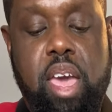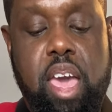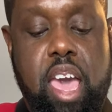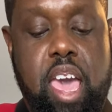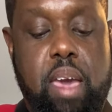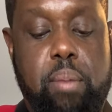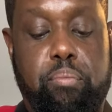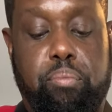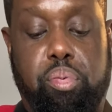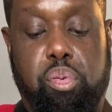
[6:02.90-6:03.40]

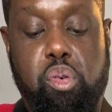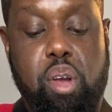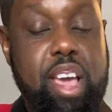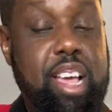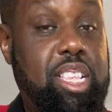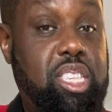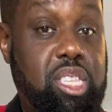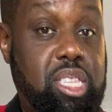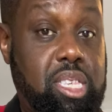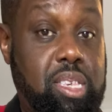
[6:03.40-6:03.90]

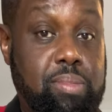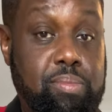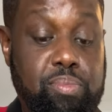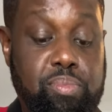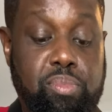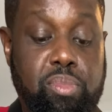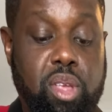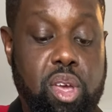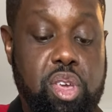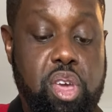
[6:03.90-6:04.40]
embrace
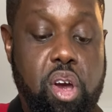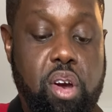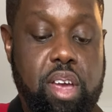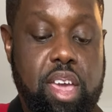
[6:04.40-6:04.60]
your